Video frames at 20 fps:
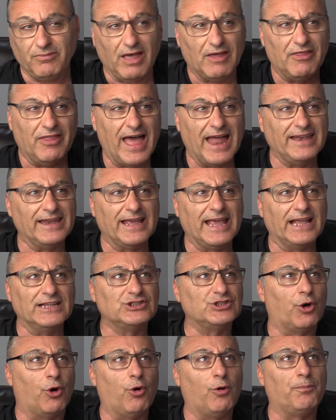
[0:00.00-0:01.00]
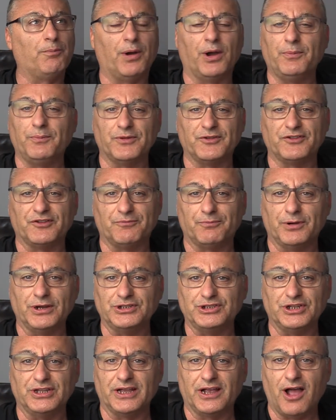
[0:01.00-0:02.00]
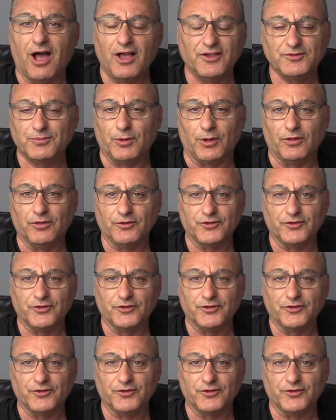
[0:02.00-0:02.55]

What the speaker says: That negates the whole purpose of preaching the gospel.